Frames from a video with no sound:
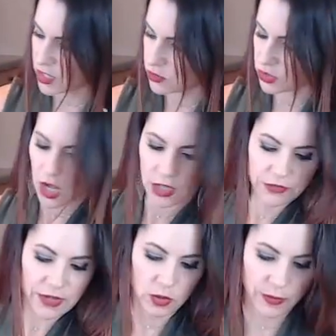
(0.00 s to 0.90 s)
those
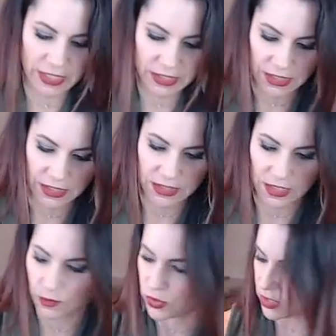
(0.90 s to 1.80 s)
cauliflower pieces
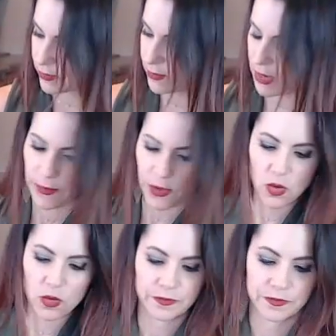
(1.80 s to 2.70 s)
and put them in my
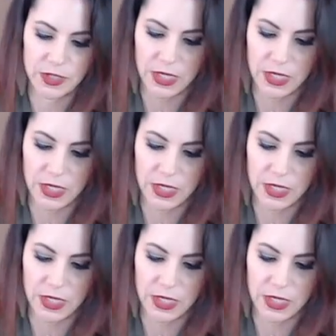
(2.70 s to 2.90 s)
bowl.